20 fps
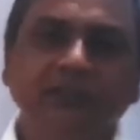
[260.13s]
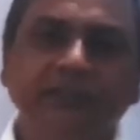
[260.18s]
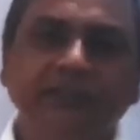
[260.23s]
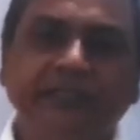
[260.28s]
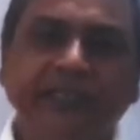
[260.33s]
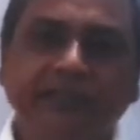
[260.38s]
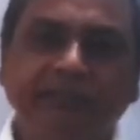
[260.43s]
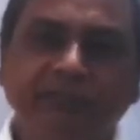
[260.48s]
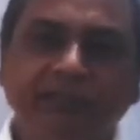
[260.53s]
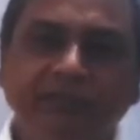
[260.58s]

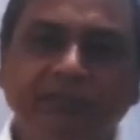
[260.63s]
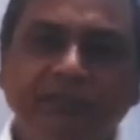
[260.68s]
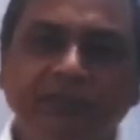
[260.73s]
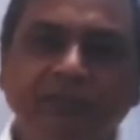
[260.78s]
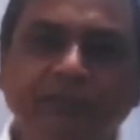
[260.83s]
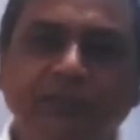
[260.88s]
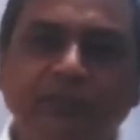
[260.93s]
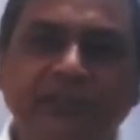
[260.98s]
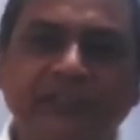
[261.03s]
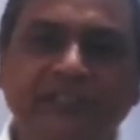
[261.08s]
There will be
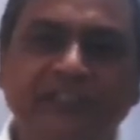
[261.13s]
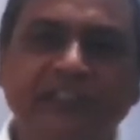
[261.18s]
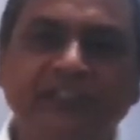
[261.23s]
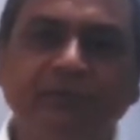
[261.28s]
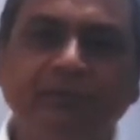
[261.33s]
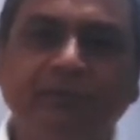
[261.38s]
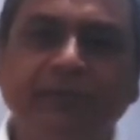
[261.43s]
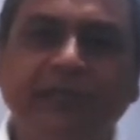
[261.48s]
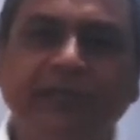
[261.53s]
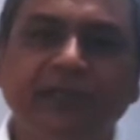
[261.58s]

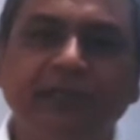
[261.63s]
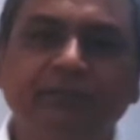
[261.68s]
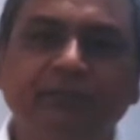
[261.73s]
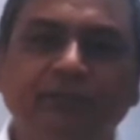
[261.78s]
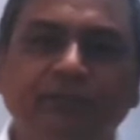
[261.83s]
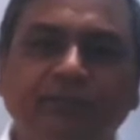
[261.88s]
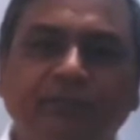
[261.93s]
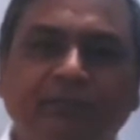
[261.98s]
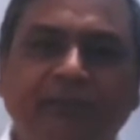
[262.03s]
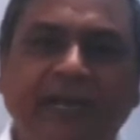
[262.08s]
progressive buildup
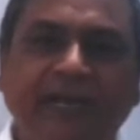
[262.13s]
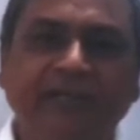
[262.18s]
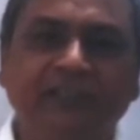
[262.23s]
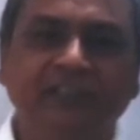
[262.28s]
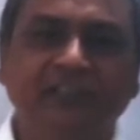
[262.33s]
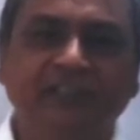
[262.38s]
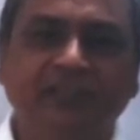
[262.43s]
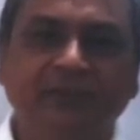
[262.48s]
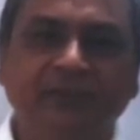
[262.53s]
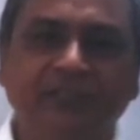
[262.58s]
of plaque
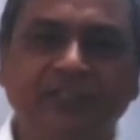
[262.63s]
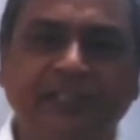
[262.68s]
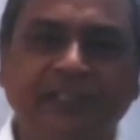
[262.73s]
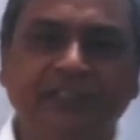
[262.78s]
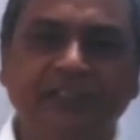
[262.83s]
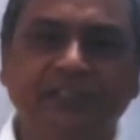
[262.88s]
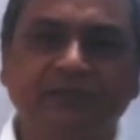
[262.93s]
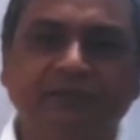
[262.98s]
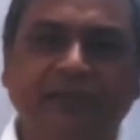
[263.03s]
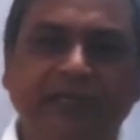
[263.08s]

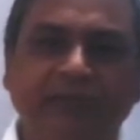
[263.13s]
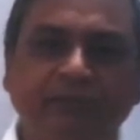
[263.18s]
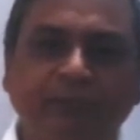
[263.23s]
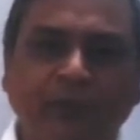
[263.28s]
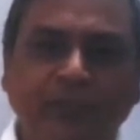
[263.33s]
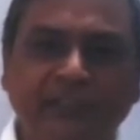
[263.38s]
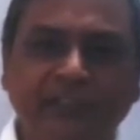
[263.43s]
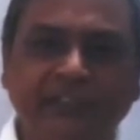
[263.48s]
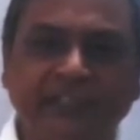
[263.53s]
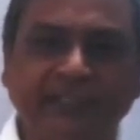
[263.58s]
substance by
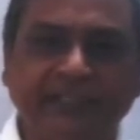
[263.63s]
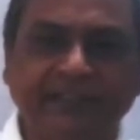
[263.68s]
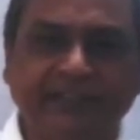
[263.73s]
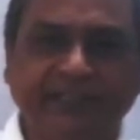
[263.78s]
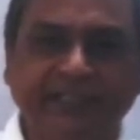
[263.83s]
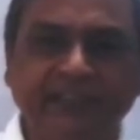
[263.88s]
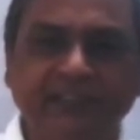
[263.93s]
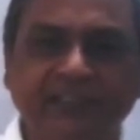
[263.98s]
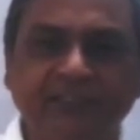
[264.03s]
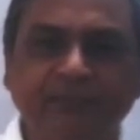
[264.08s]

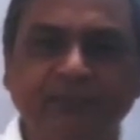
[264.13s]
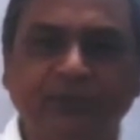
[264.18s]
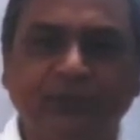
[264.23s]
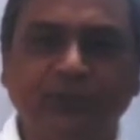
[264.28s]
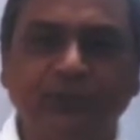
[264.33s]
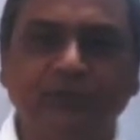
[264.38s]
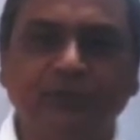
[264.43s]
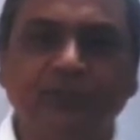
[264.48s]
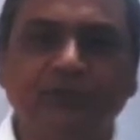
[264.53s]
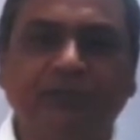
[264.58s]
polysaccharides
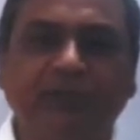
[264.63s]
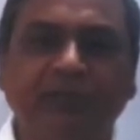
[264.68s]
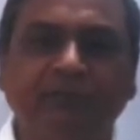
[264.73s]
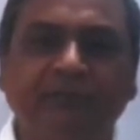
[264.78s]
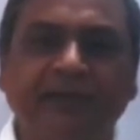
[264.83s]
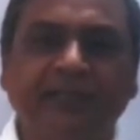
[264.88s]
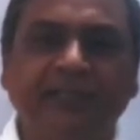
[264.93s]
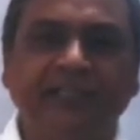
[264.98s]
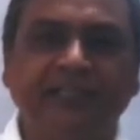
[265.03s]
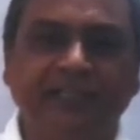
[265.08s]
produced by
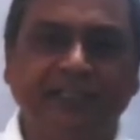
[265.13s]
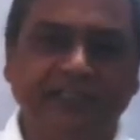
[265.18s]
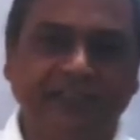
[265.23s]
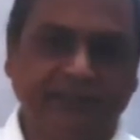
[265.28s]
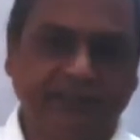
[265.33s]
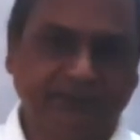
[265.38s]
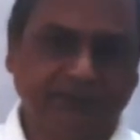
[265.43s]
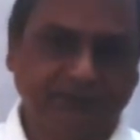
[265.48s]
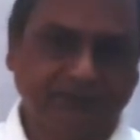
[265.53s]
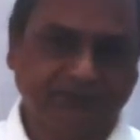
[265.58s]

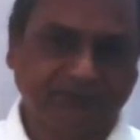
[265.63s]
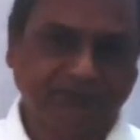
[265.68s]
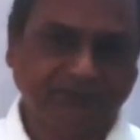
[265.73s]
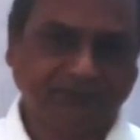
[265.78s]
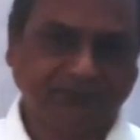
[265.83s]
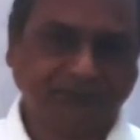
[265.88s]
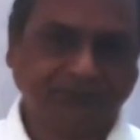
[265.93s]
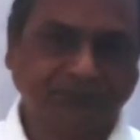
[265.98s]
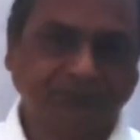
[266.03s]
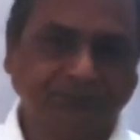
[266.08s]
bacteria.
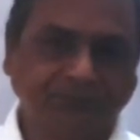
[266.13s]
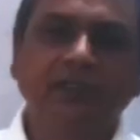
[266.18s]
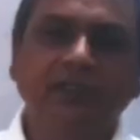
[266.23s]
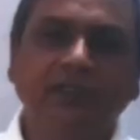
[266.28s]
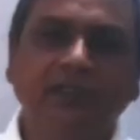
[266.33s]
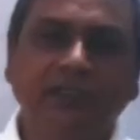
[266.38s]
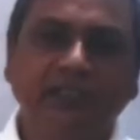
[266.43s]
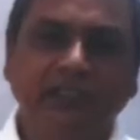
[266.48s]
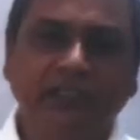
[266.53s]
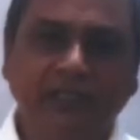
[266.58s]

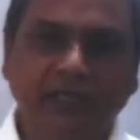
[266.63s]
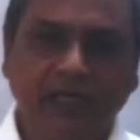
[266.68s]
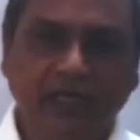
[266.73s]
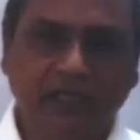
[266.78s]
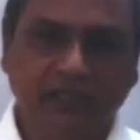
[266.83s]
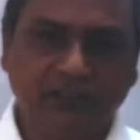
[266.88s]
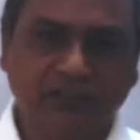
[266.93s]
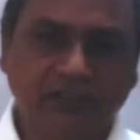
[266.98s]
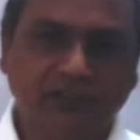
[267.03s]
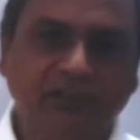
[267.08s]
In
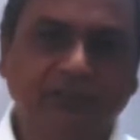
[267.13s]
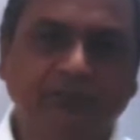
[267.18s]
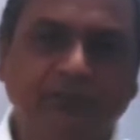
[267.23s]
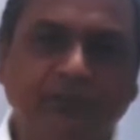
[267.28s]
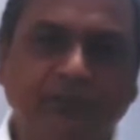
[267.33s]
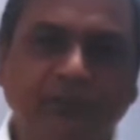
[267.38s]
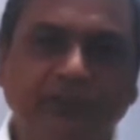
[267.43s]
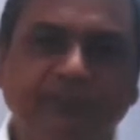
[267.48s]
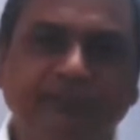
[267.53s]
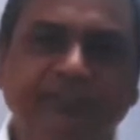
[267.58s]
last,
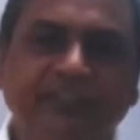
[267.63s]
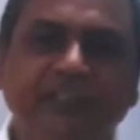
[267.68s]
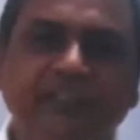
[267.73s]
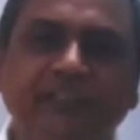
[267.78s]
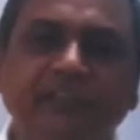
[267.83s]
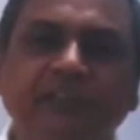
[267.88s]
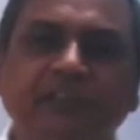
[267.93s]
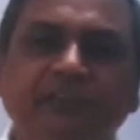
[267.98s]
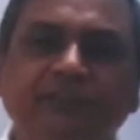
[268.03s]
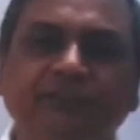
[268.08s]

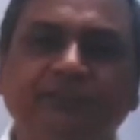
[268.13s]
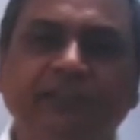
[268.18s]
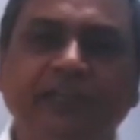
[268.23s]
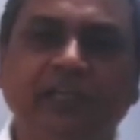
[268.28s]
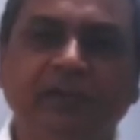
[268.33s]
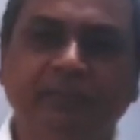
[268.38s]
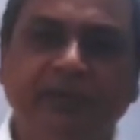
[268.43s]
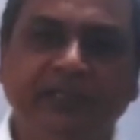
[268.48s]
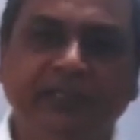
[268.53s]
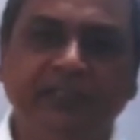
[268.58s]
proliferation of
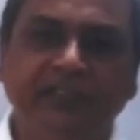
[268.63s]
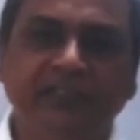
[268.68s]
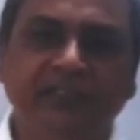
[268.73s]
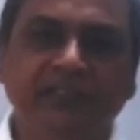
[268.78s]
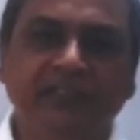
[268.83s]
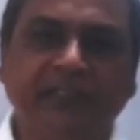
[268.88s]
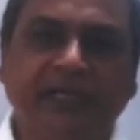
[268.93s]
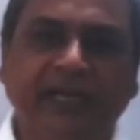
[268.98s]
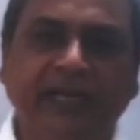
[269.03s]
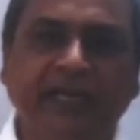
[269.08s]
filamentous
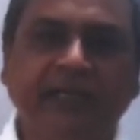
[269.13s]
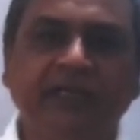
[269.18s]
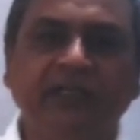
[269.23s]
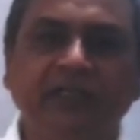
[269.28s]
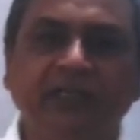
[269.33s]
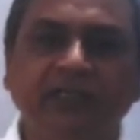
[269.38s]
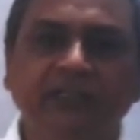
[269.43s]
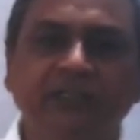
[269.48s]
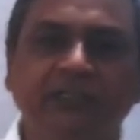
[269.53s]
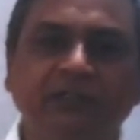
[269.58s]
and
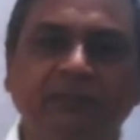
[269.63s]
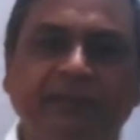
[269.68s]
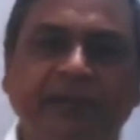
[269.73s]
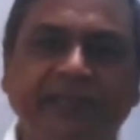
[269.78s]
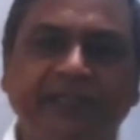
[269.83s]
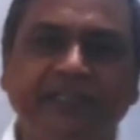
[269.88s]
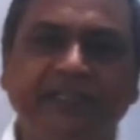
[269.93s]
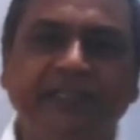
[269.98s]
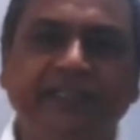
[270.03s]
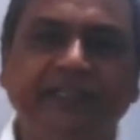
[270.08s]
other
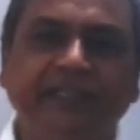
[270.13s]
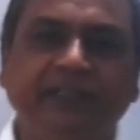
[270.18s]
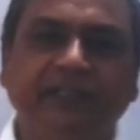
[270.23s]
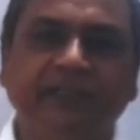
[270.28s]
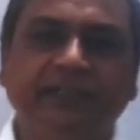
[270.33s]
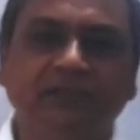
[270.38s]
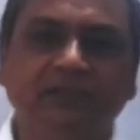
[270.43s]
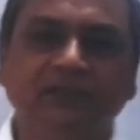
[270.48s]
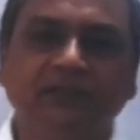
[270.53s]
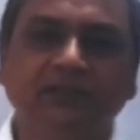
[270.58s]

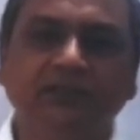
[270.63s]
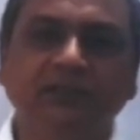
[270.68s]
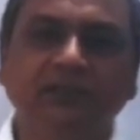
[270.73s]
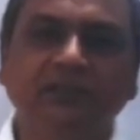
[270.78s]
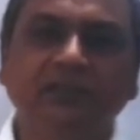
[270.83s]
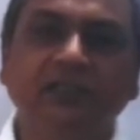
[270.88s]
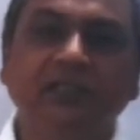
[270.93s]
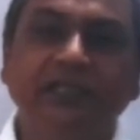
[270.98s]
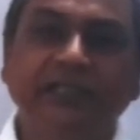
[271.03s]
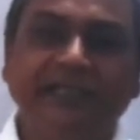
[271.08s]
bacteria
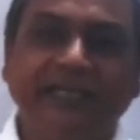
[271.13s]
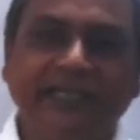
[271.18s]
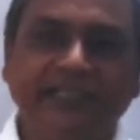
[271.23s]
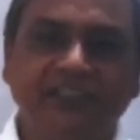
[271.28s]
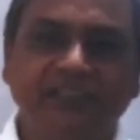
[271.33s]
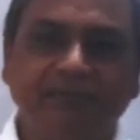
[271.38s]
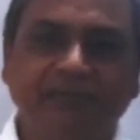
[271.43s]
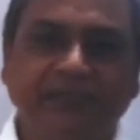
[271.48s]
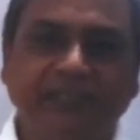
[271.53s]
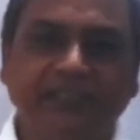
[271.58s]

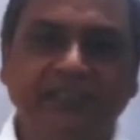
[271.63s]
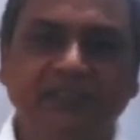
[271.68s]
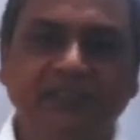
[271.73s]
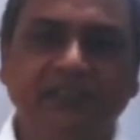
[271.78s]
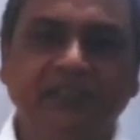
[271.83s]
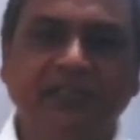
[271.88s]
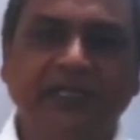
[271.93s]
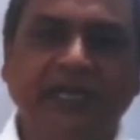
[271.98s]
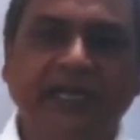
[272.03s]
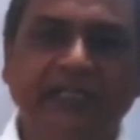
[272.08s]
takes place
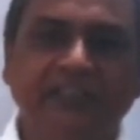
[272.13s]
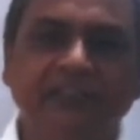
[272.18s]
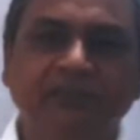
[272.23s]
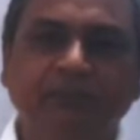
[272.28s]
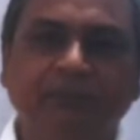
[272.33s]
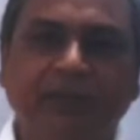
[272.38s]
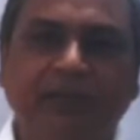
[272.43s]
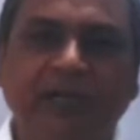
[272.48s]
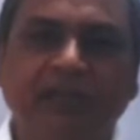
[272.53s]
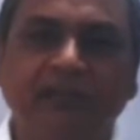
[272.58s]
as the
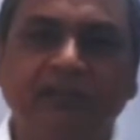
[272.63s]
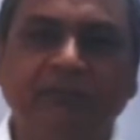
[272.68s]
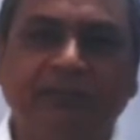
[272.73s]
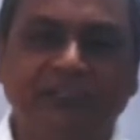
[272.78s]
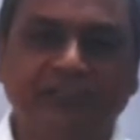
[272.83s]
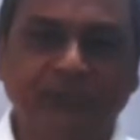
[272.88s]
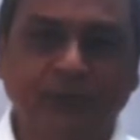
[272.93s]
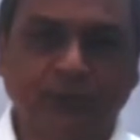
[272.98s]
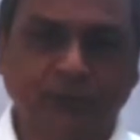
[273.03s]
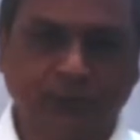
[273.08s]
plaque
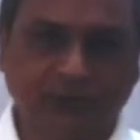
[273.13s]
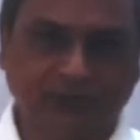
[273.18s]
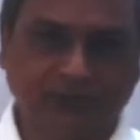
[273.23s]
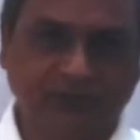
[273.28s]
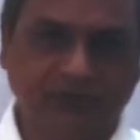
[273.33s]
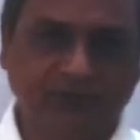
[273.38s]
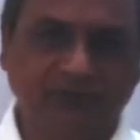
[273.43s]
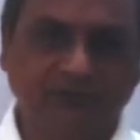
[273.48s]
matures.